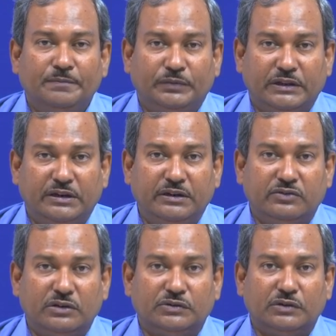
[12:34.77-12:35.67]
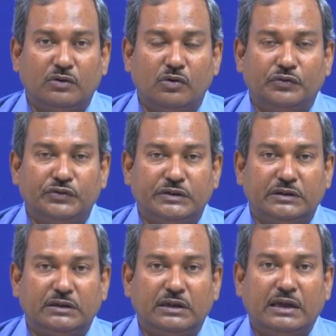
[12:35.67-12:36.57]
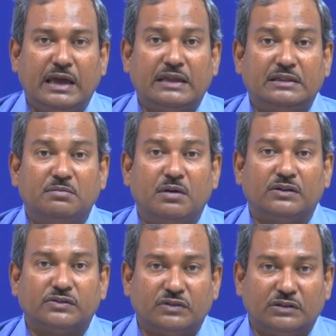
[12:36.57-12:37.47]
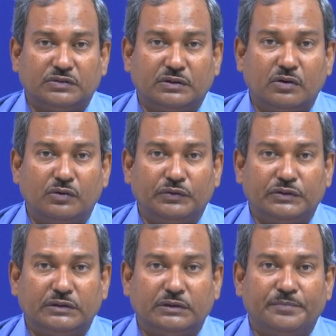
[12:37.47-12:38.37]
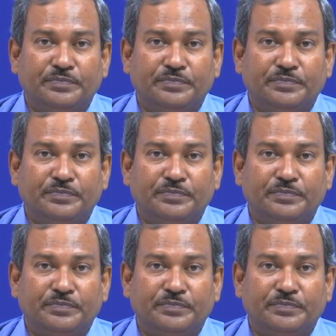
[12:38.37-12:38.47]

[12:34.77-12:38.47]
the heat transfer coefficient and the mass transfer coefficient